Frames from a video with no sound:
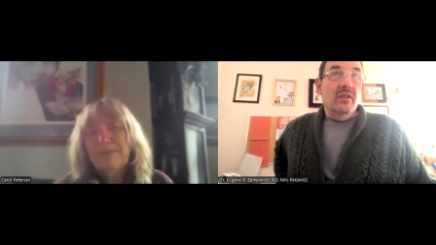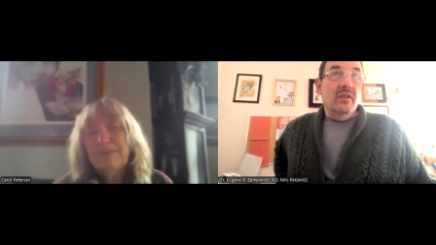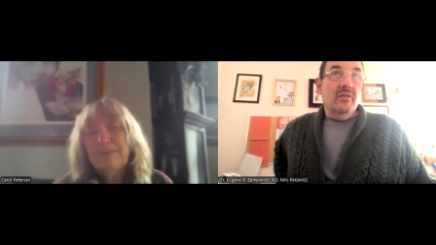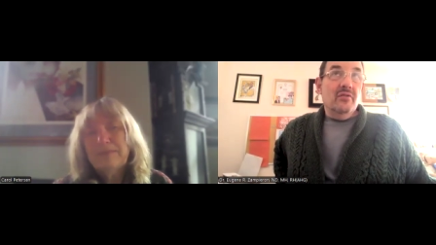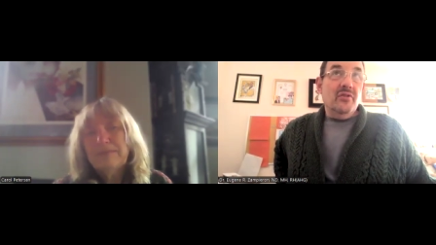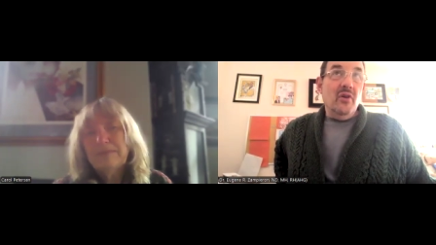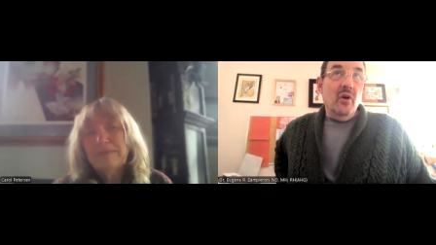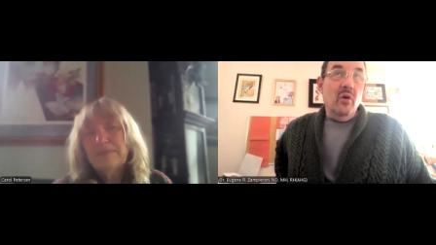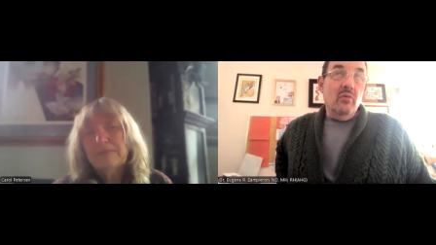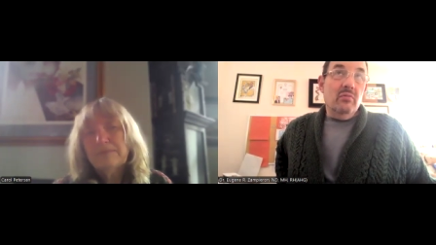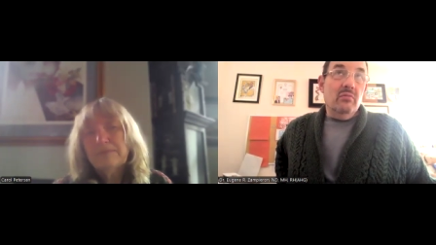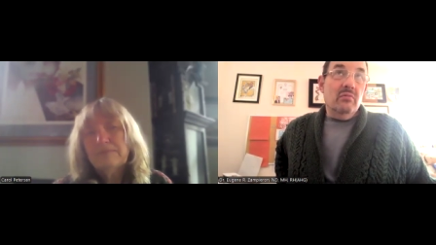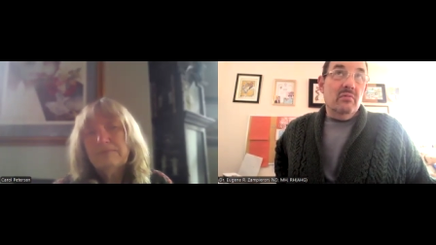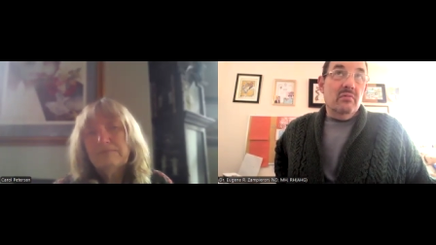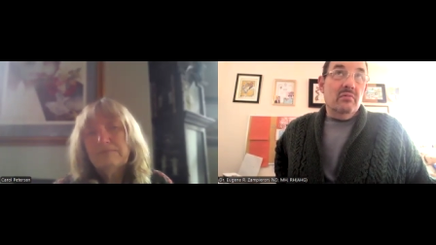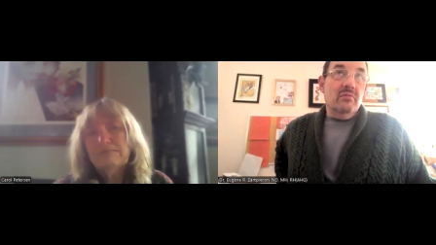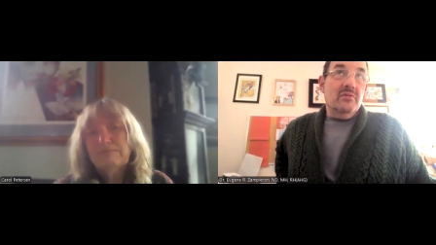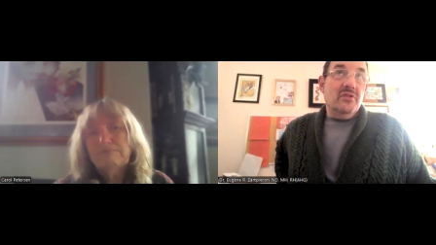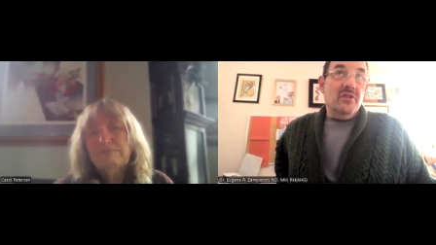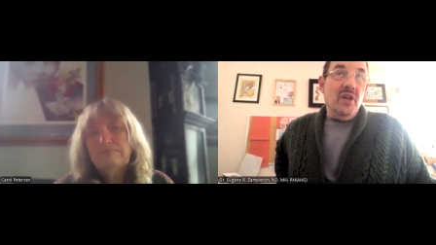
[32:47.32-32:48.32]

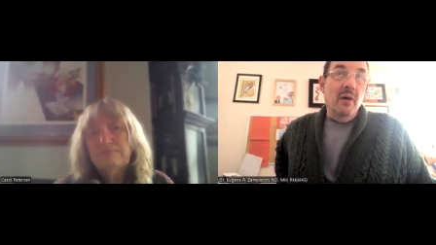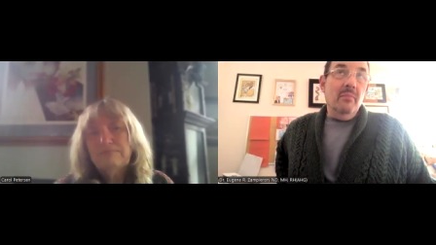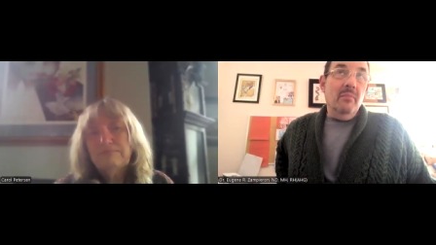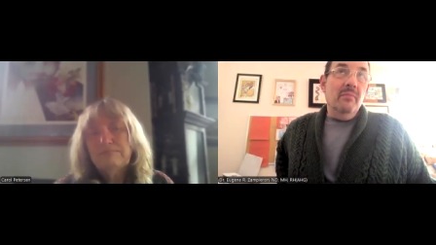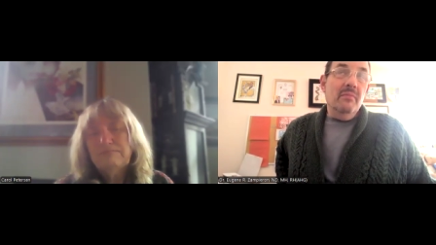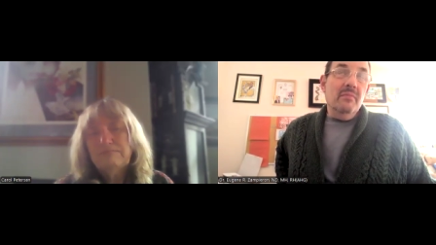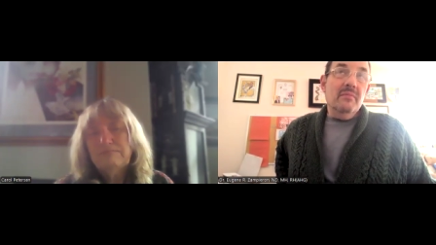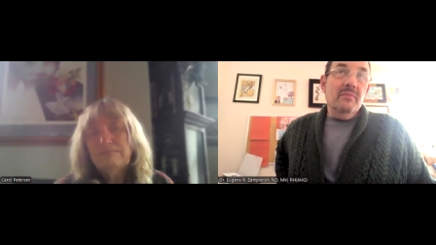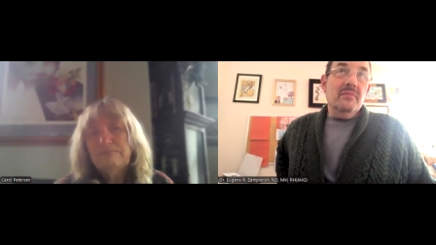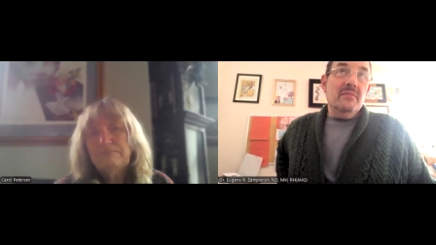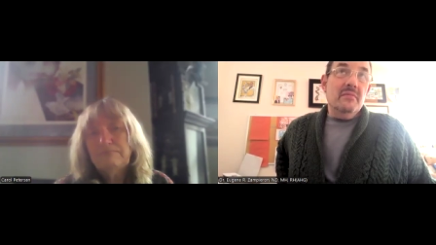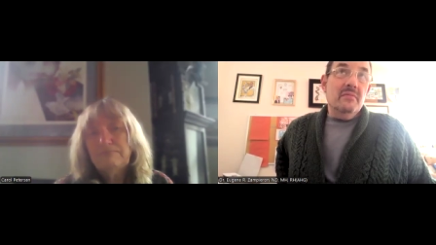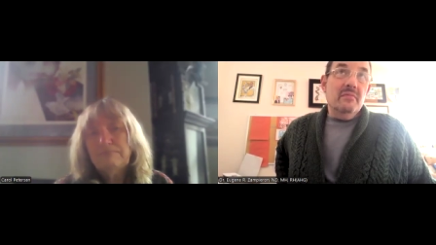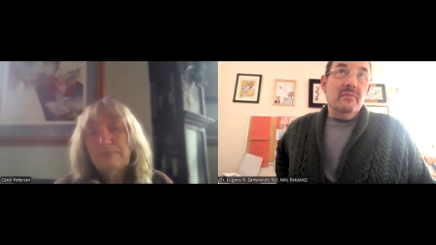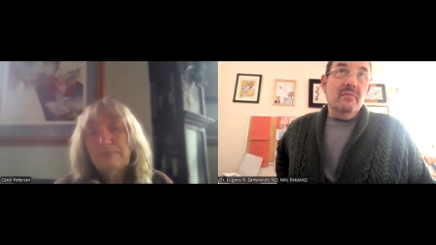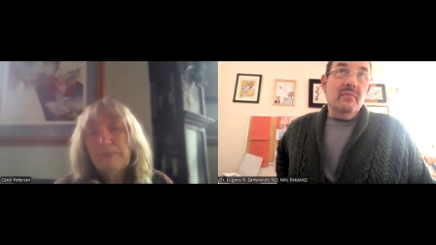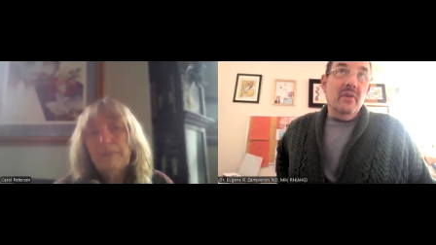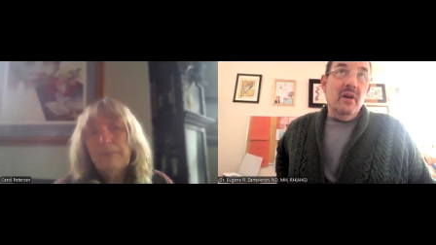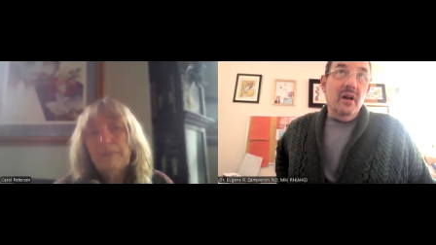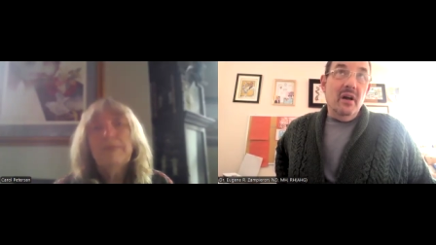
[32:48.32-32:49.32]
some
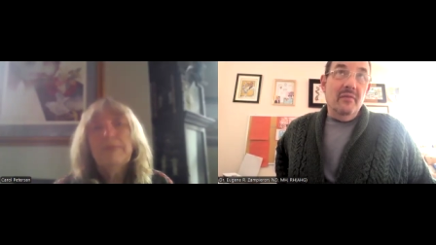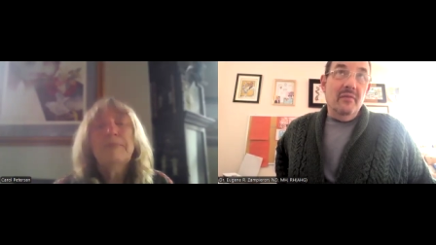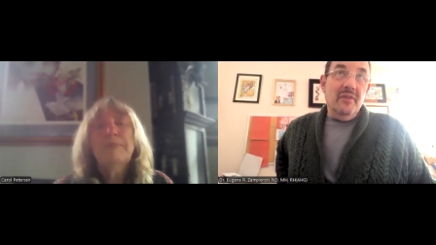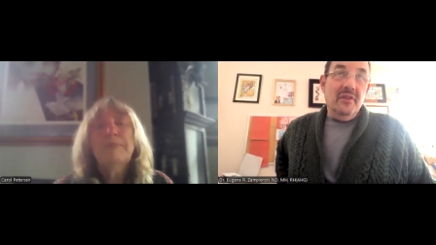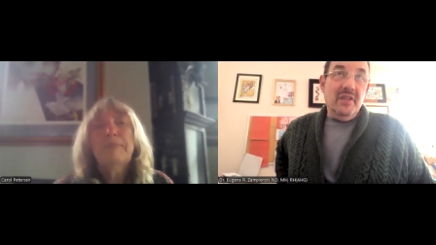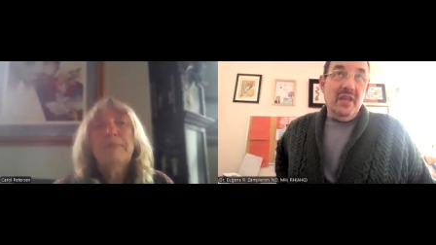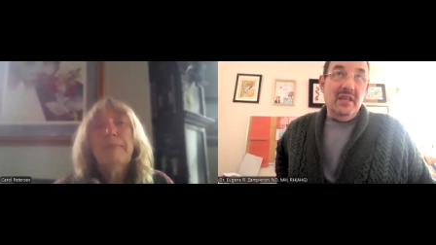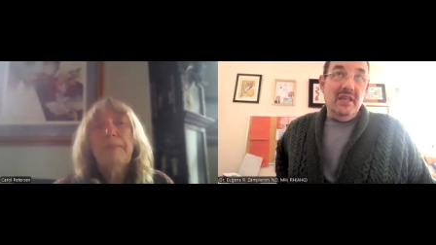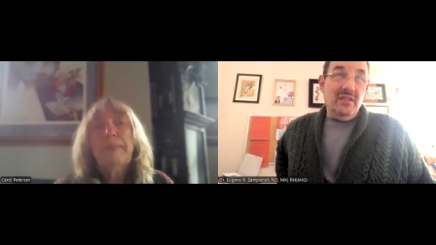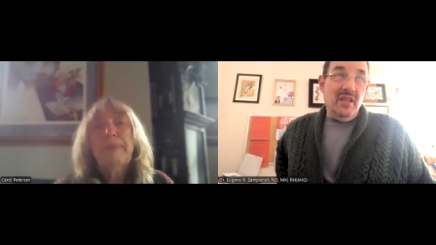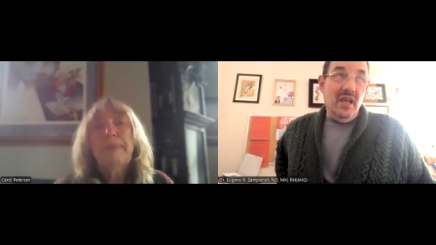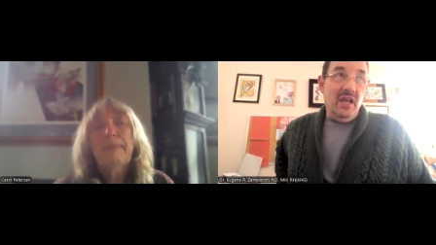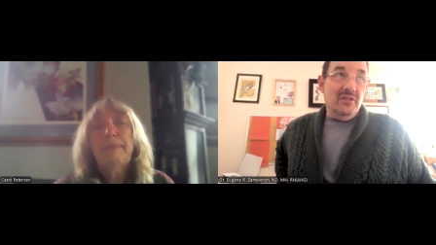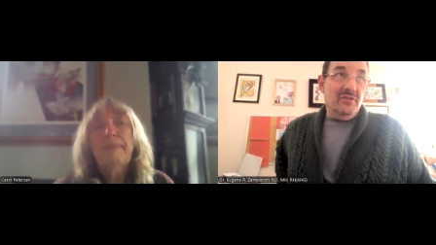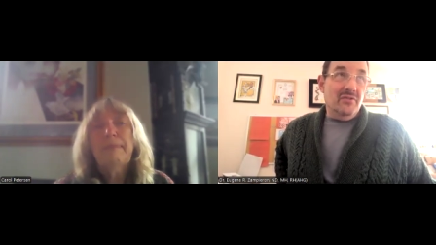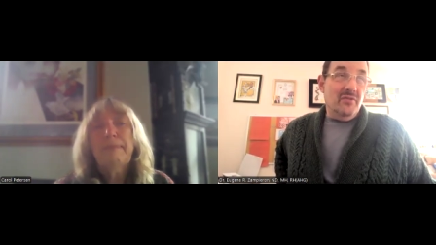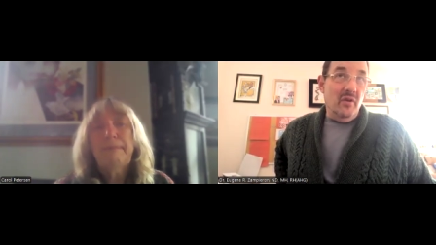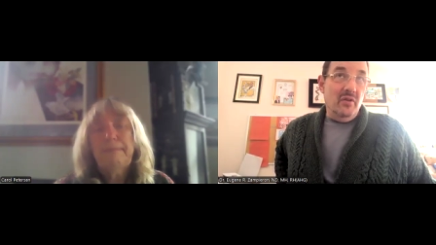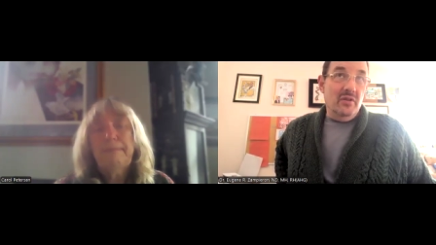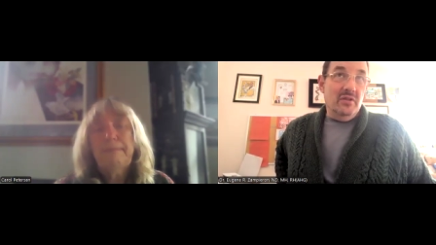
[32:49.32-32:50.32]
of the
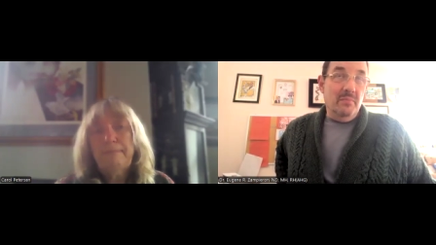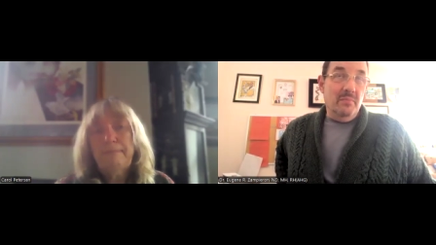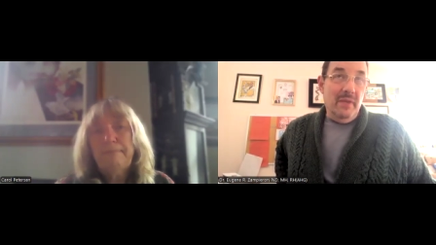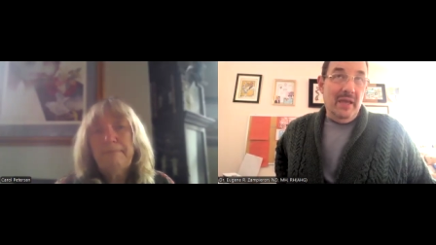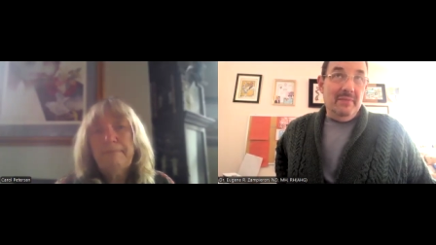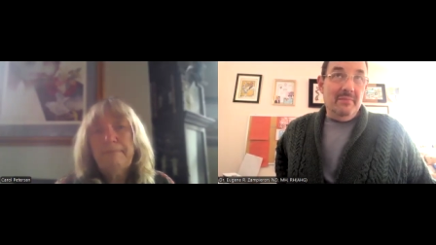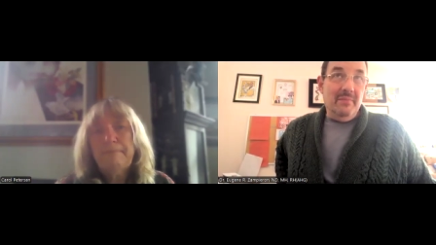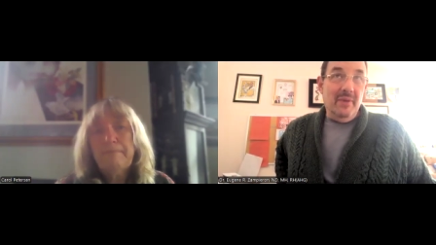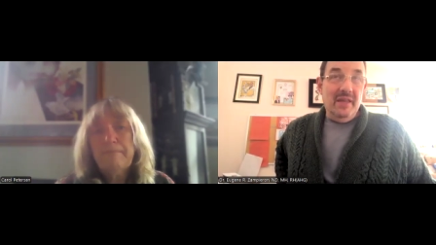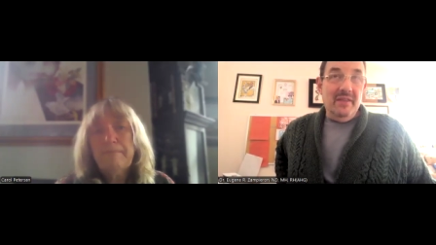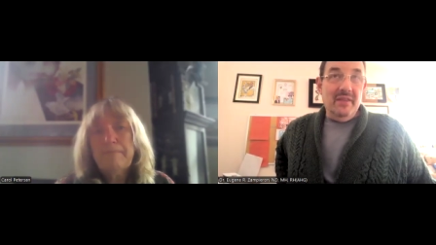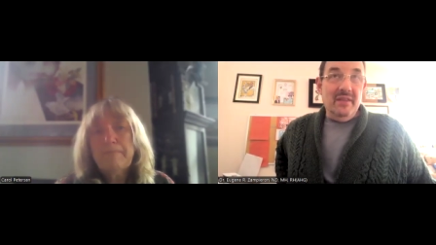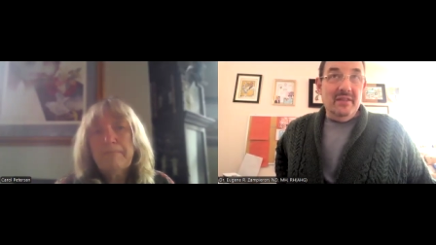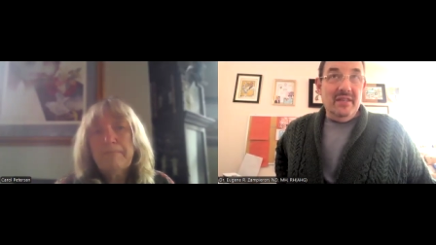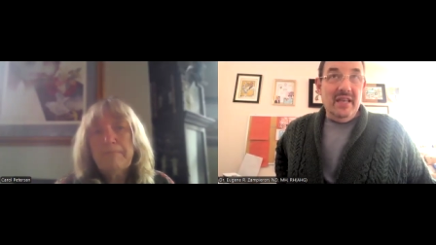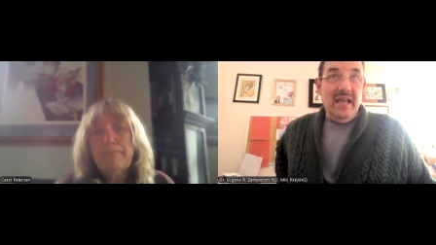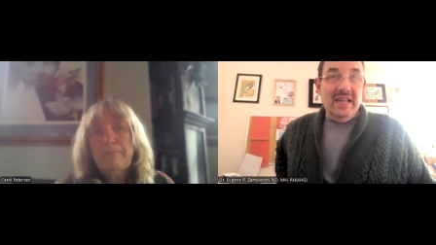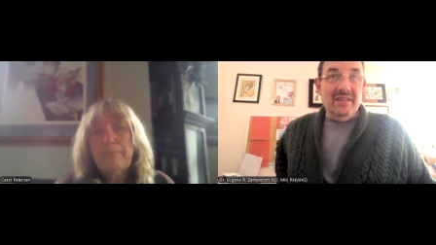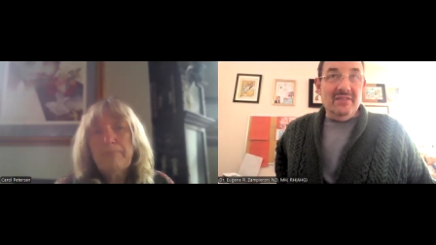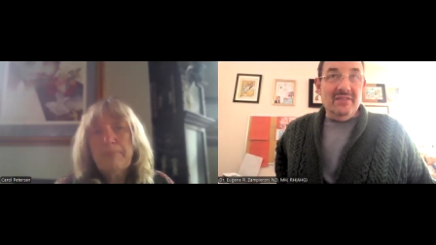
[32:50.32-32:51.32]
testosterone is made by the
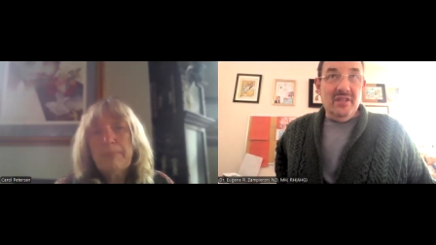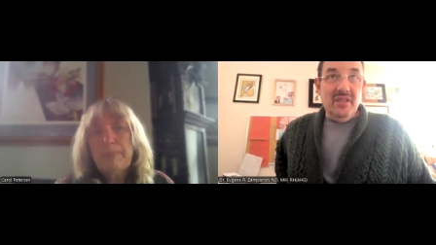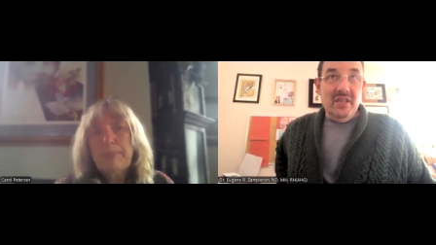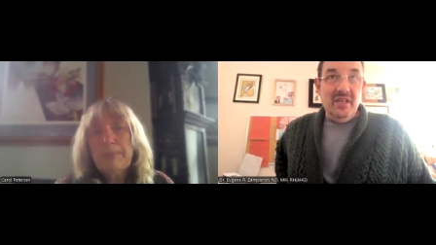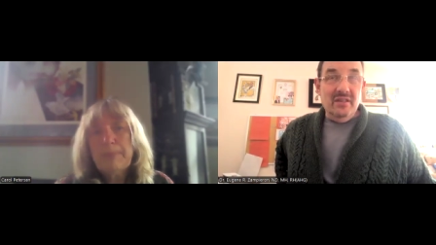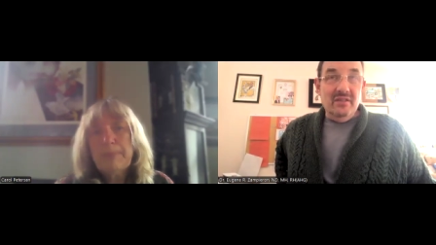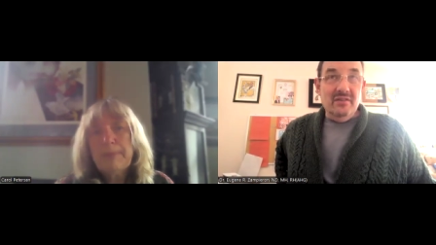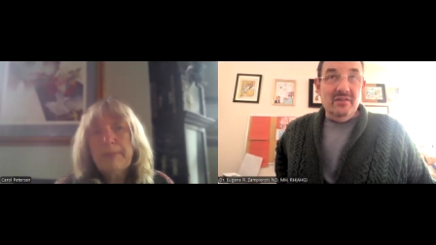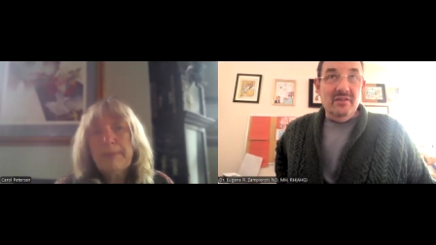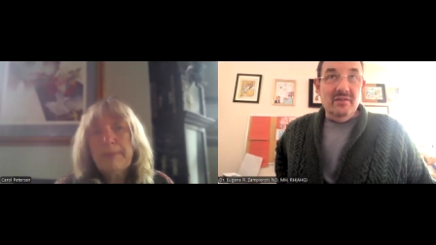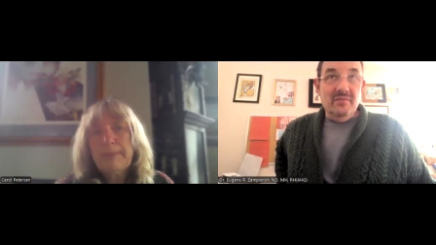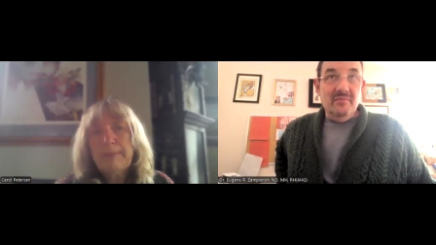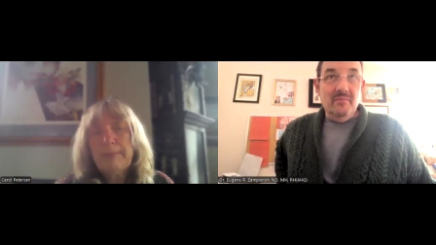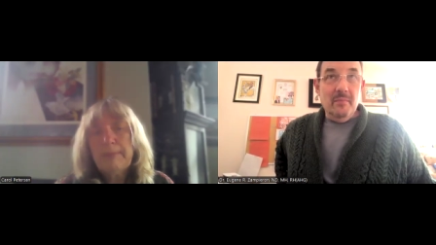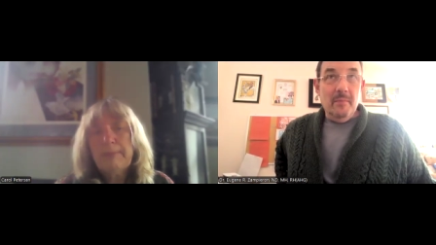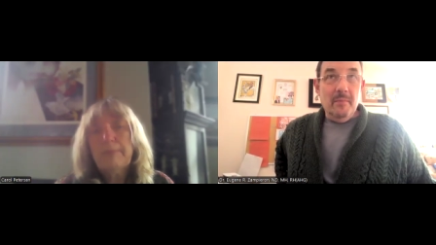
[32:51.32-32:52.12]
testes,